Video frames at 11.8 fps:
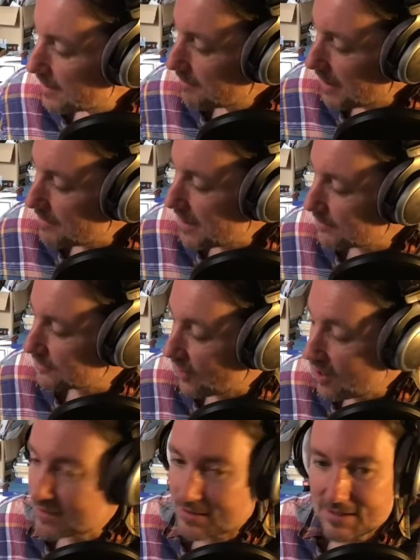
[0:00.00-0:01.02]
might be able to
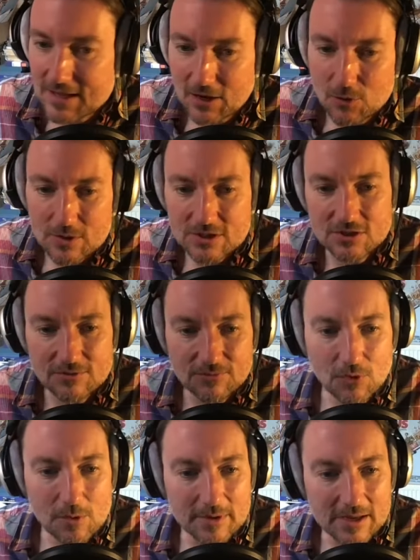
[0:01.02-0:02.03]
answer that question
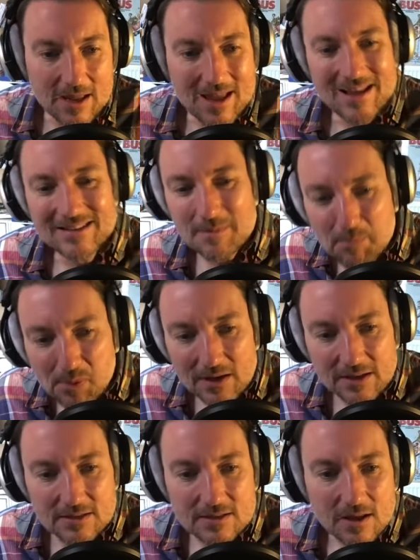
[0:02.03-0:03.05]
for me is the
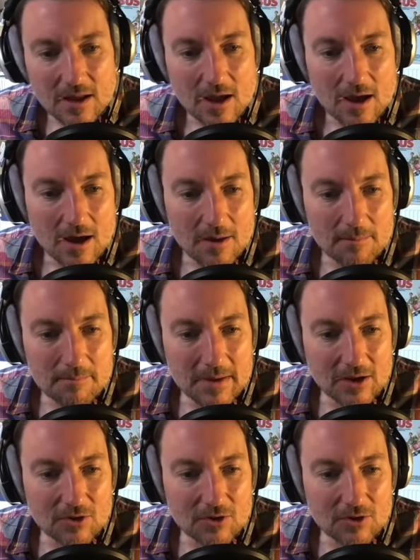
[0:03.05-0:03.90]
brilliant Mick